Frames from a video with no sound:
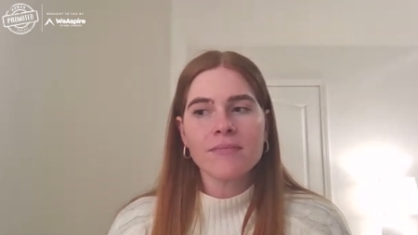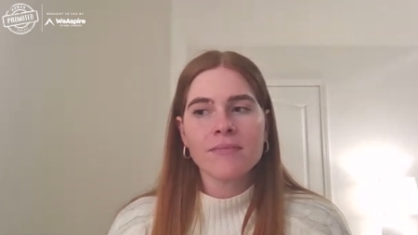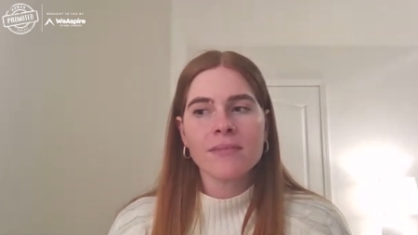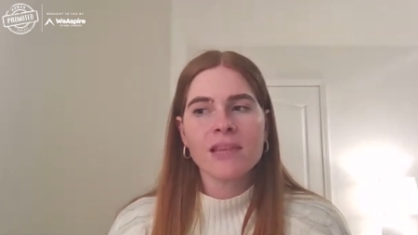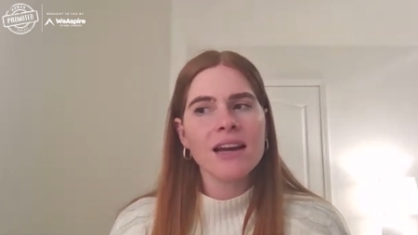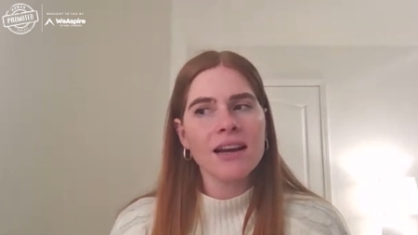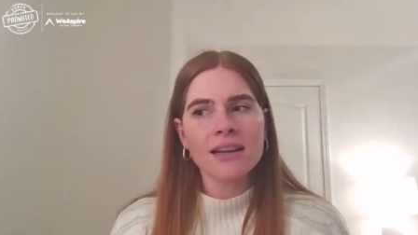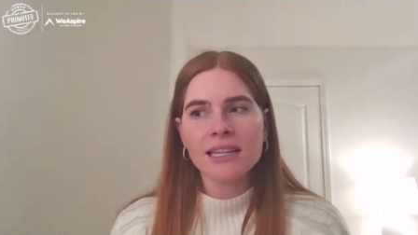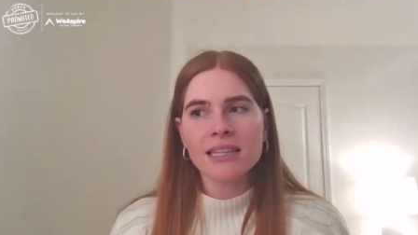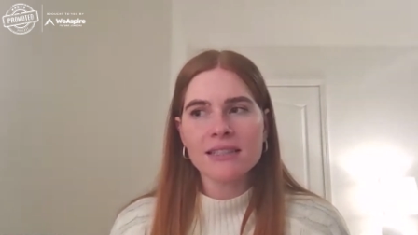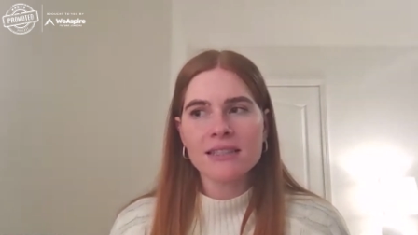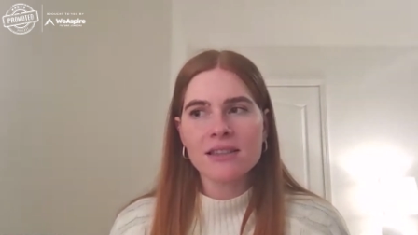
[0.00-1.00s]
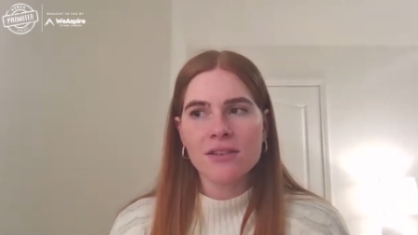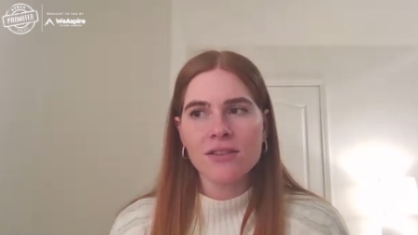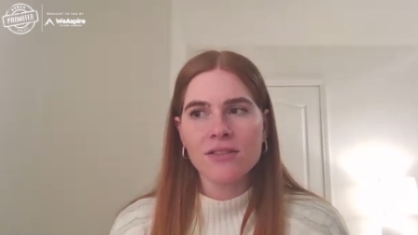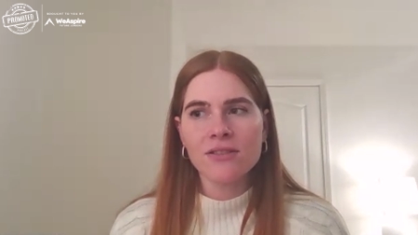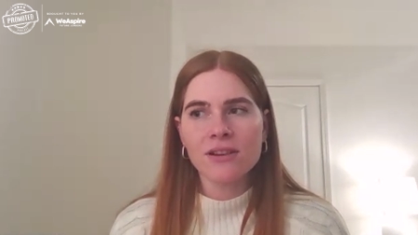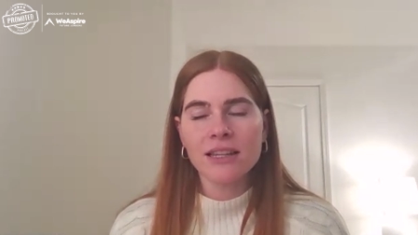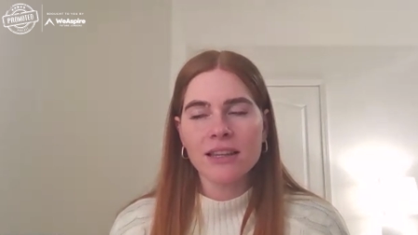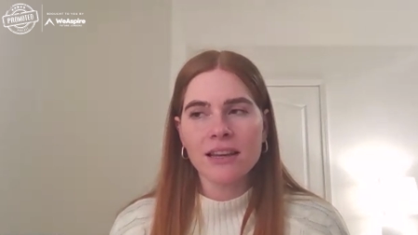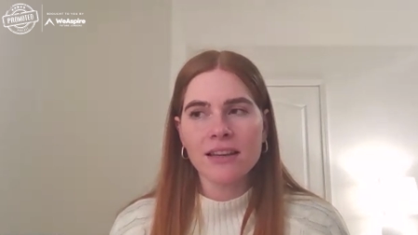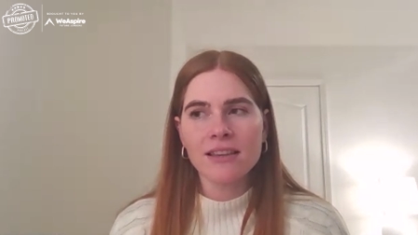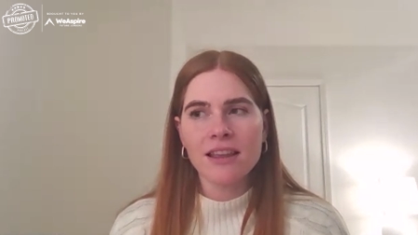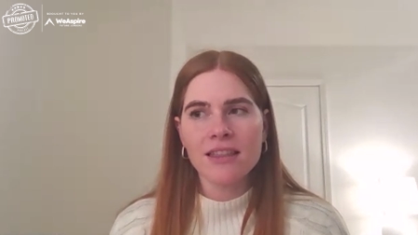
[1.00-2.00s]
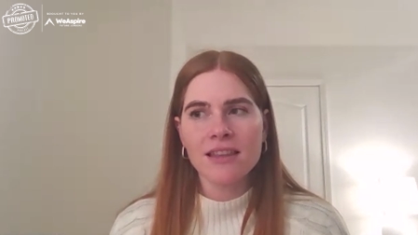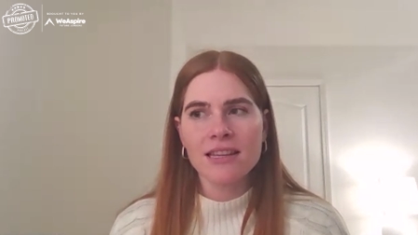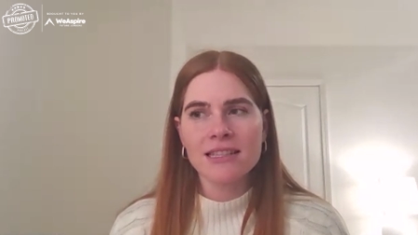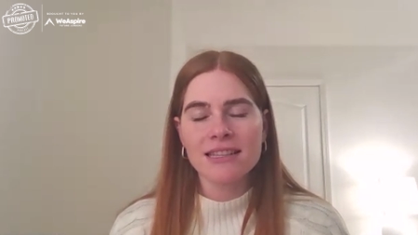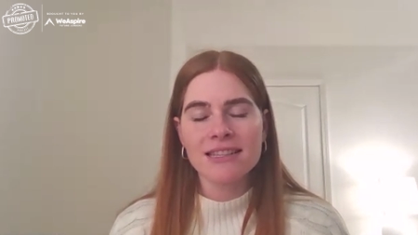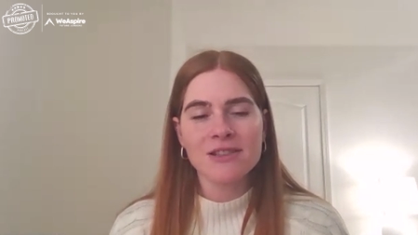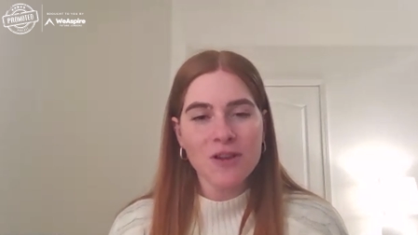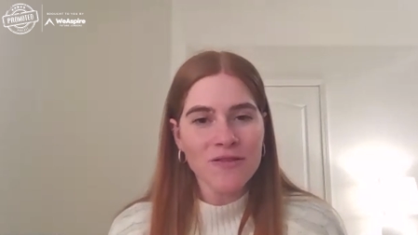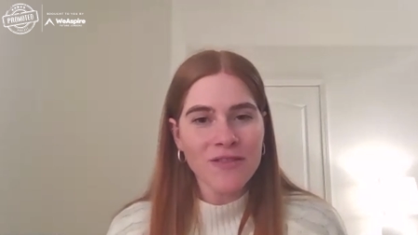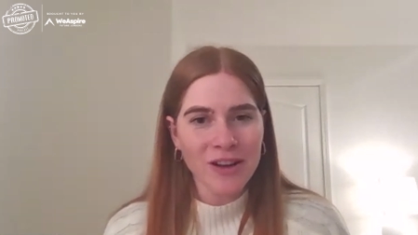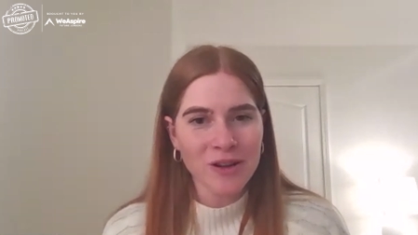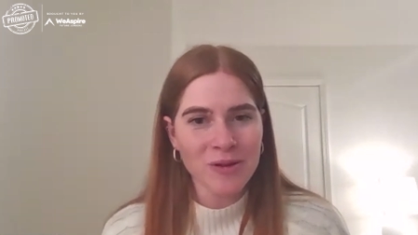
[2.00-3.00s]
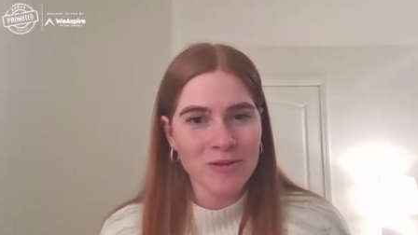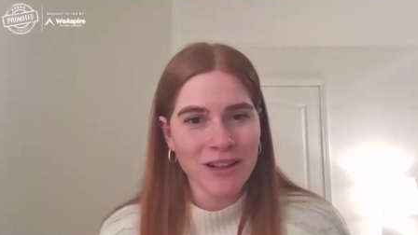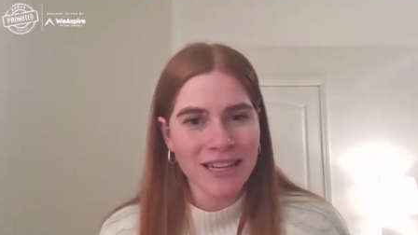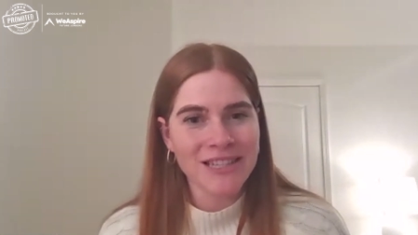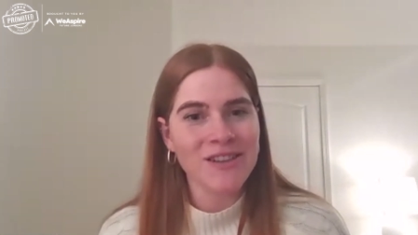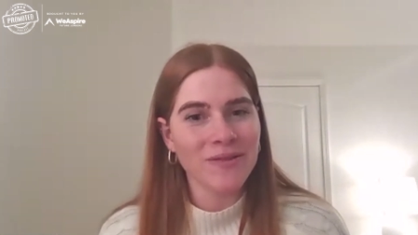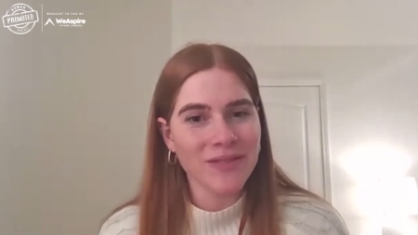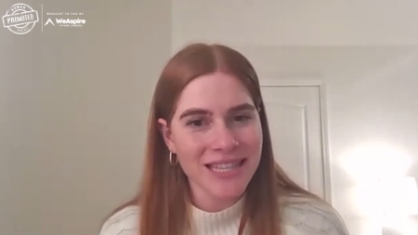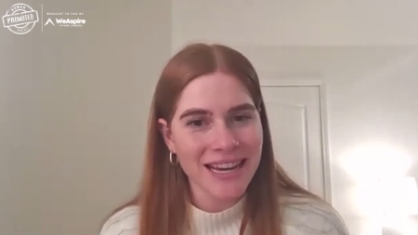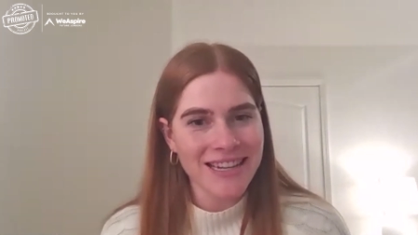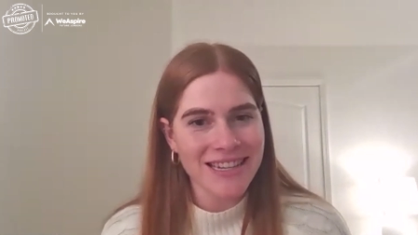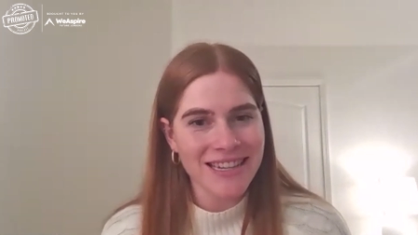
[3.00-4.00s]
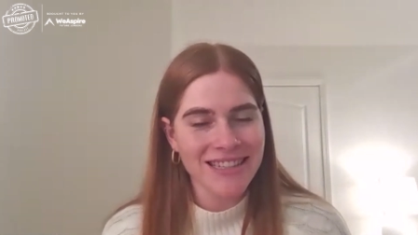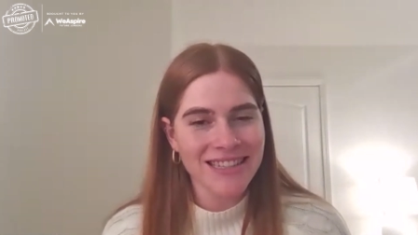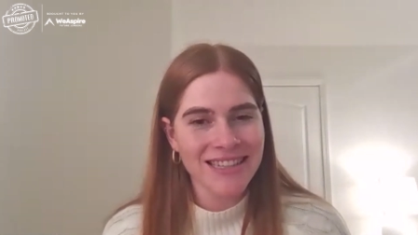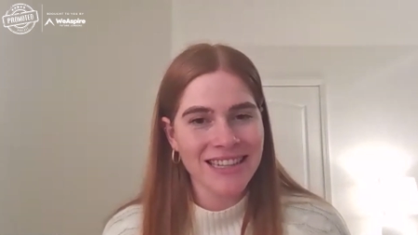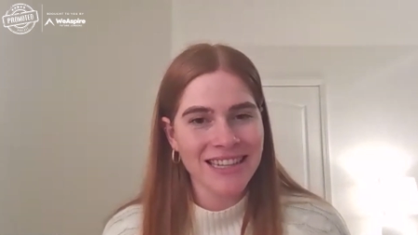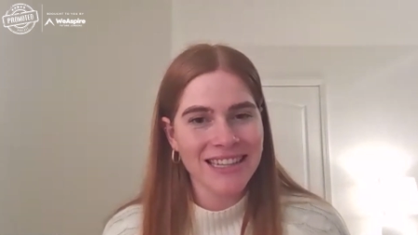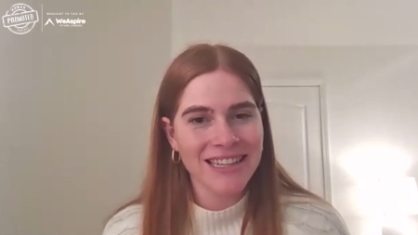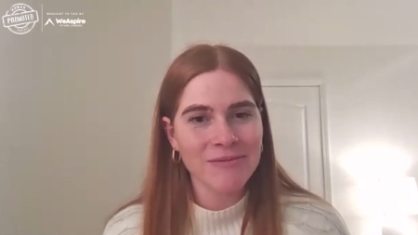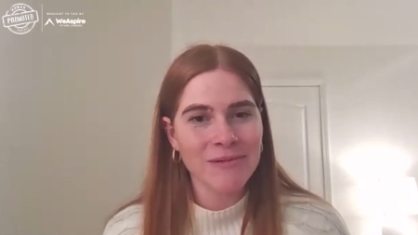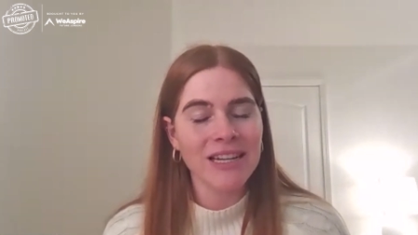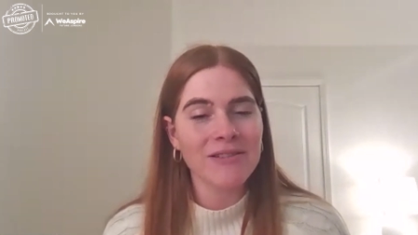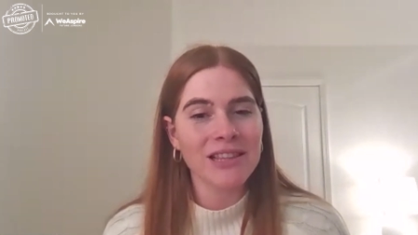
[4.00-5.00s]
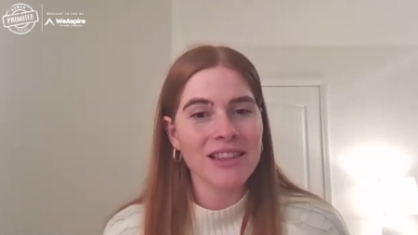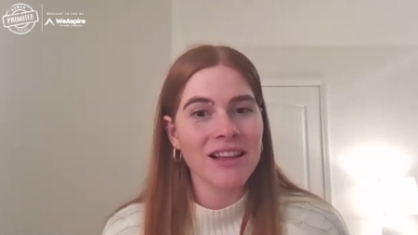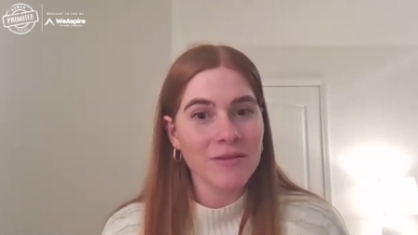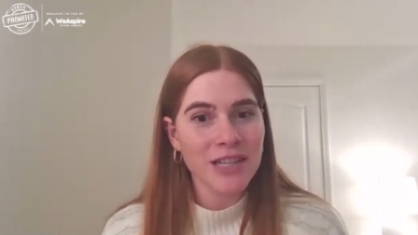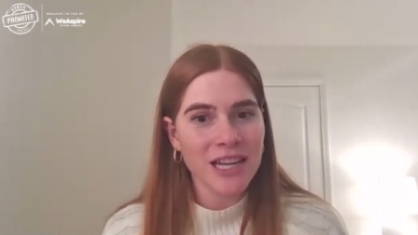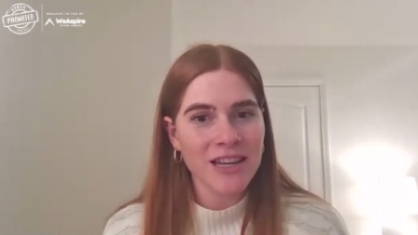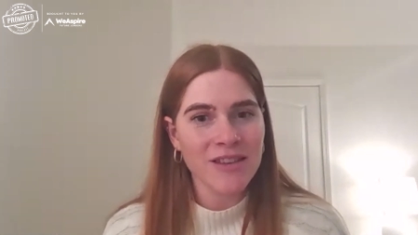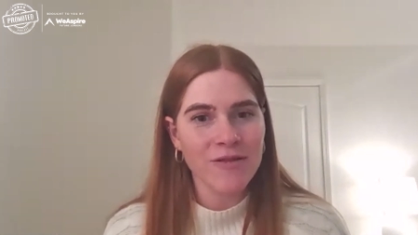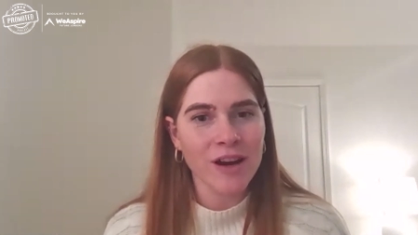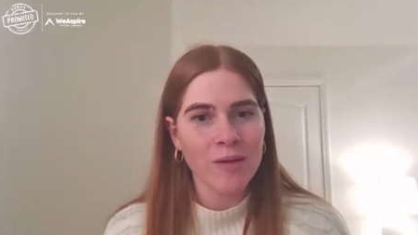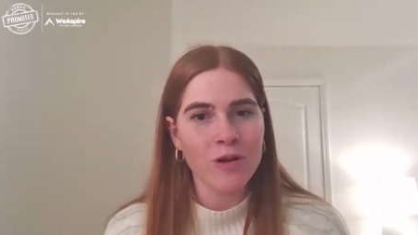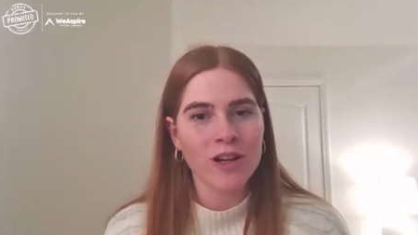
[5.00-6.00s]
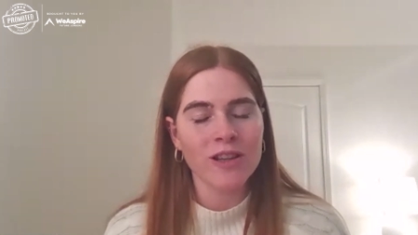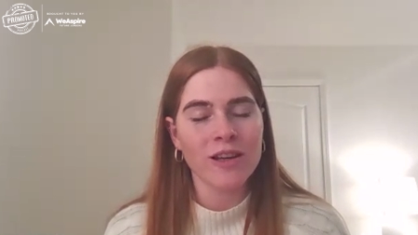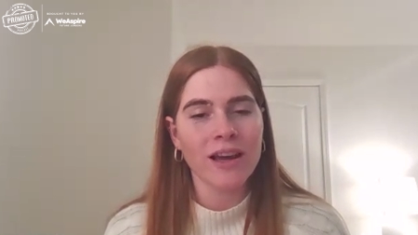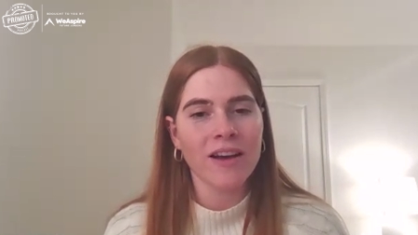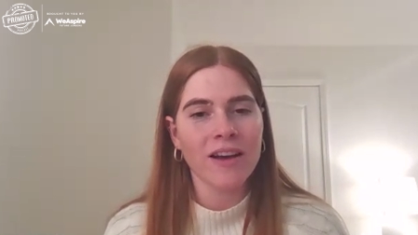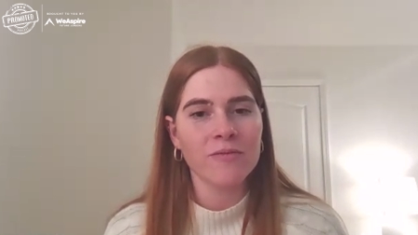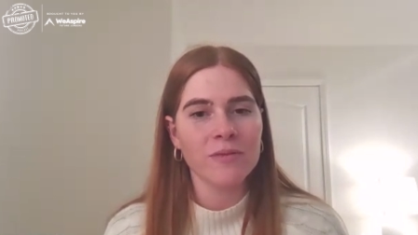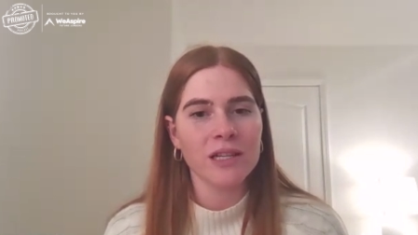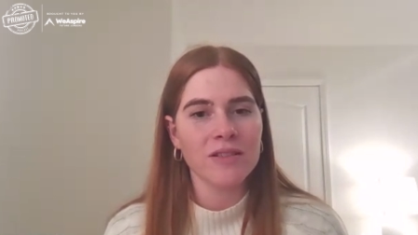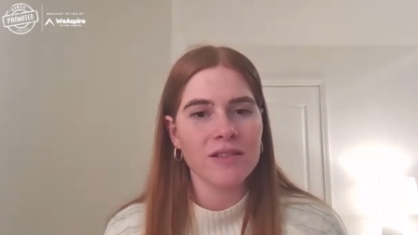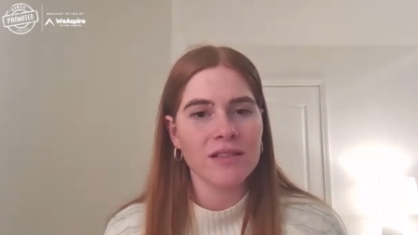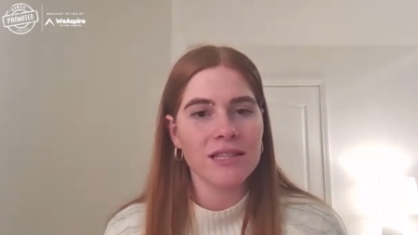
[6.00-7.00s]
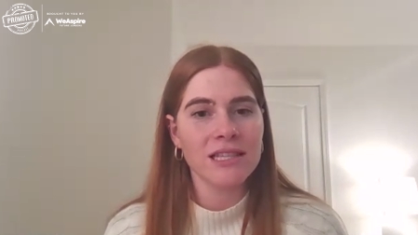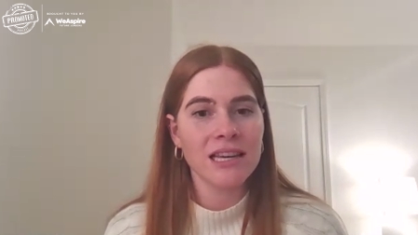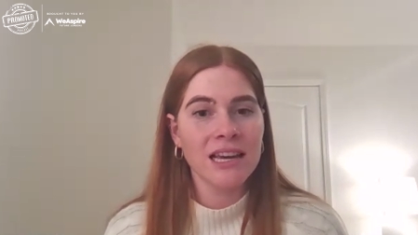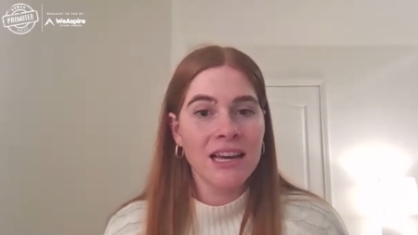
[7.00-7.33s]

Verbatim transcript: yeah, and so I think that this is so valuable as a conversation, um, and I would love to hear the framework that you have because